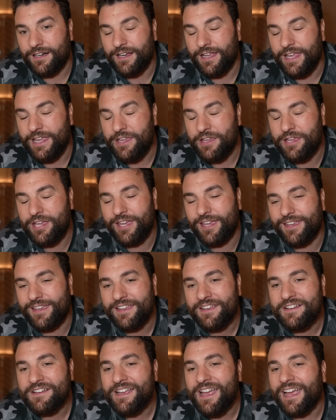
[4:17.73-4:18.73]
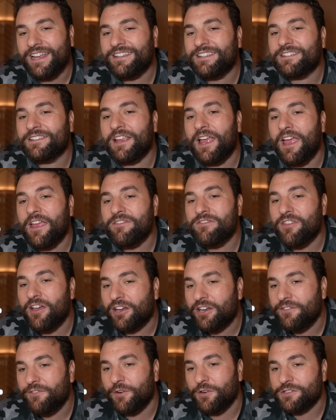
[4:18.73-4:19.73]
it
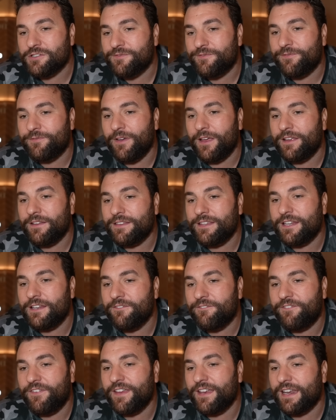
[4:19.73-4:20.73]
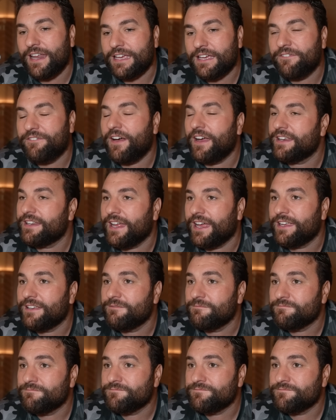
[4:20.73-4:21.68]
didn't feel like a fight night.